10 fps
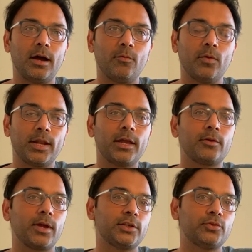when I
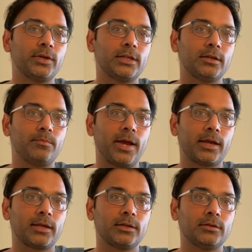graduated
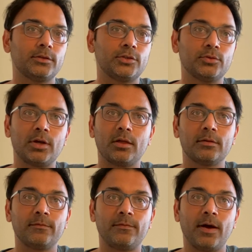back in
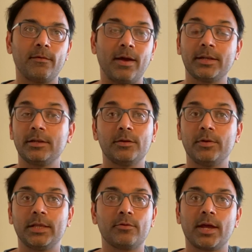2005, I didn't
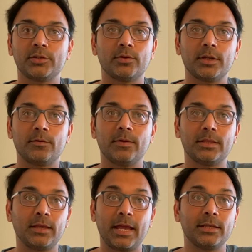really graduate
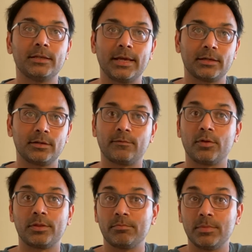with any debt. It
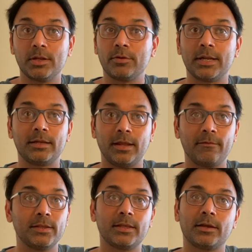was zero debt,
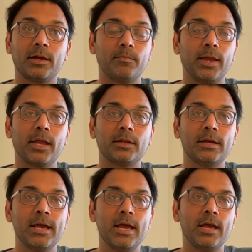everything I paid.
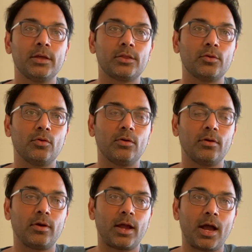So
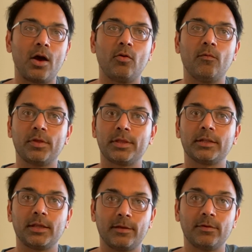how was
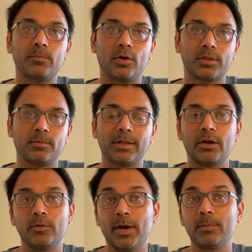that even possible? Now
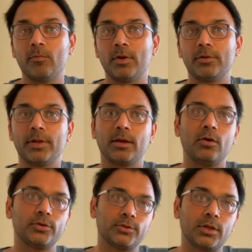you might be wondering,
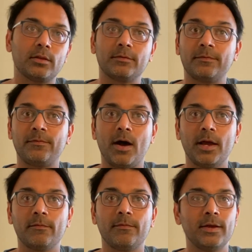oh, 2005,